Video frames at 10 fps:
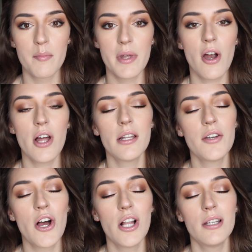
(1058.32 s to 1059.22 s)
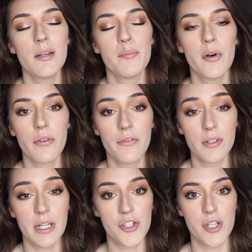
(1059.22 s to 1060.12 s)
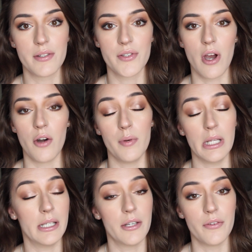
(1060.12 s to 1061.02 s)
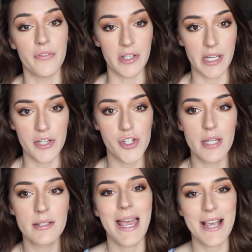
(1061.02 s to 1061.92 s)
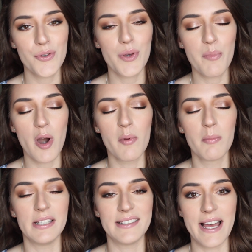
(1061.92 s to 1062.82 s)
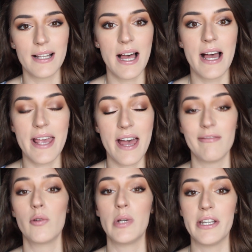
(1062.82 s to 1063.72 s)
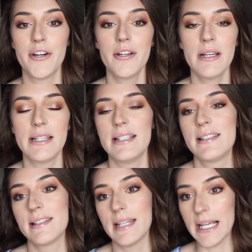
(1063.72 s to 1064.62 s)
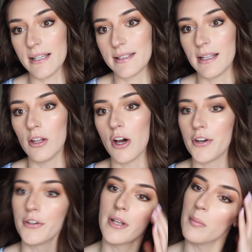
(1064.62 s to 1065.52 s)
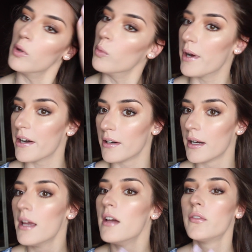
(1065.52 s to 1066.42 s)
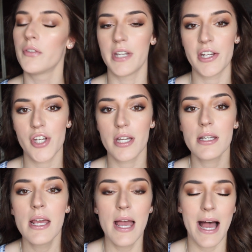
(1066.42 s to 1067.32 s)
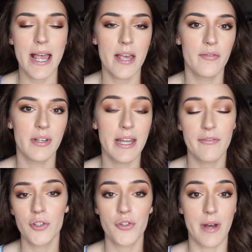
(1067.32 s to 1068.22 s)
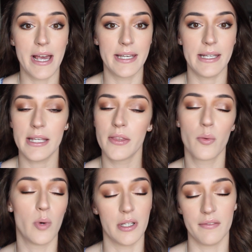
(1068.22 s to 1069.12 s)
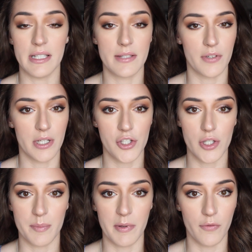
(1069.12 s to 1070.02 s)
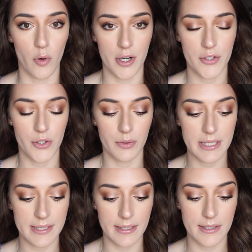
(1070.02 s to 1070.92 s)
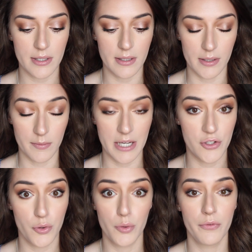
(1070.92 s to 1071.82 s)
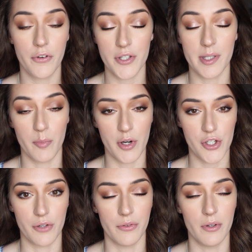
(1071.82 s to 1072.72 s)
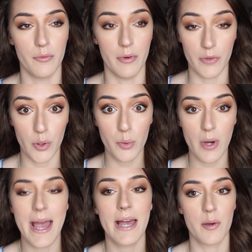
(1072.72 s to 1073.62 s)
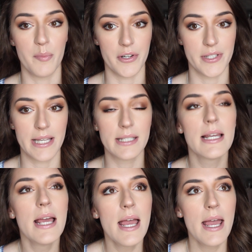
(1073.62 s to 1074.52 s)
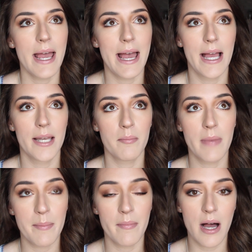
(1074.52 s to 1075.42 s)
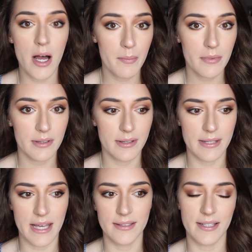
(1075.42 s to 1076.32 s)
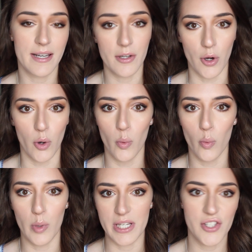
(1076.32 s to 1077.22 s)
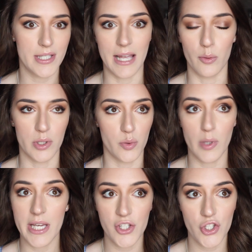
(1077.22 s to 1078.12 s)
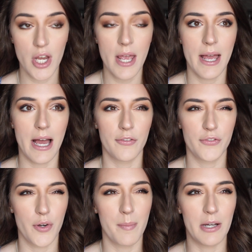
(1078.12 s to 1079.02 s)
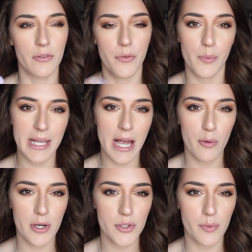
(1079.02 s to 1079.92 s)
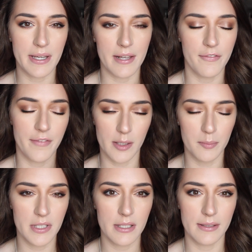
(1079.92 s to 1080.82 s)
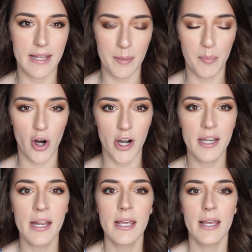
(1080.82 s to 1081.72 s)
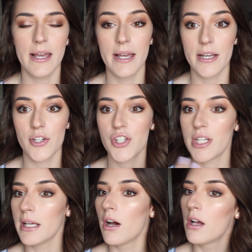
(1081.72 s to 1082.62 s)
But all in all, both foundations are really good foundations. As you can probably tell, I have a winner, and it's the Estée Lauder Double Wear Foundation. I have never tried either one of these foundations before, so this is a true first impression review and comparison. And my mom, that didn't know which side was which, after about 3 hours when I filmed that part, she